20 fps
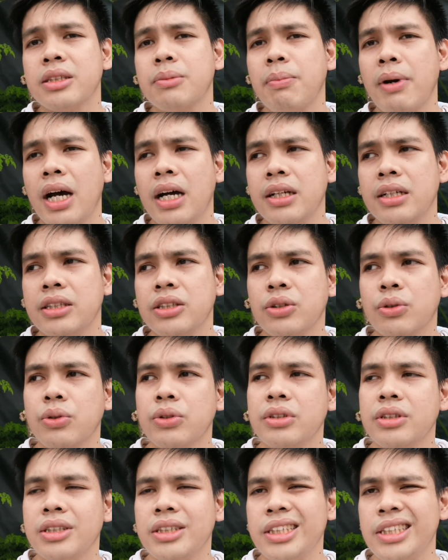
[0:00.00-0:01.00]
Spanish
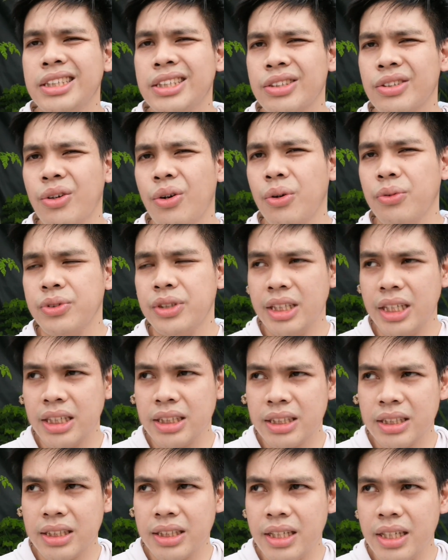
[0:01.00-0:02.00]
consists of
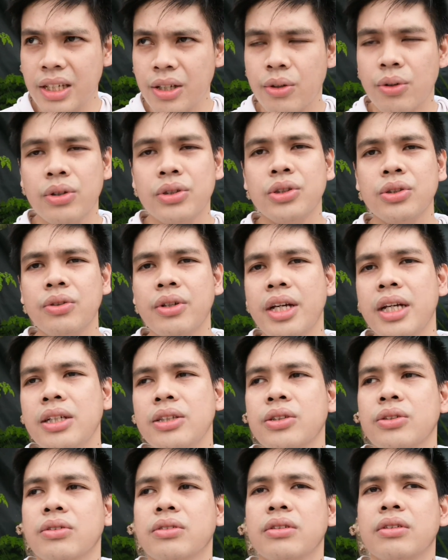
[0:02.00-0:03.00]
60
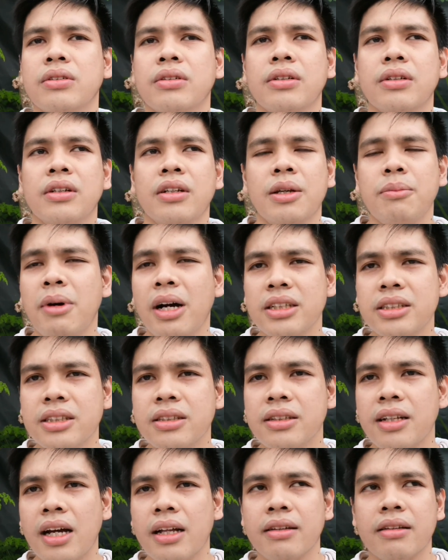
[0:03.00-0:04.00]
conjugation.
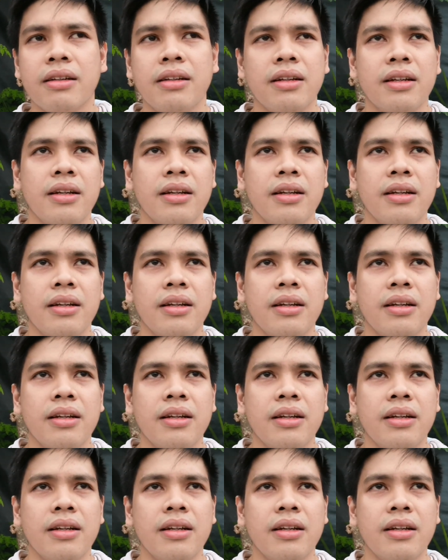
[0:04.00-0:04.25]
Imagine that.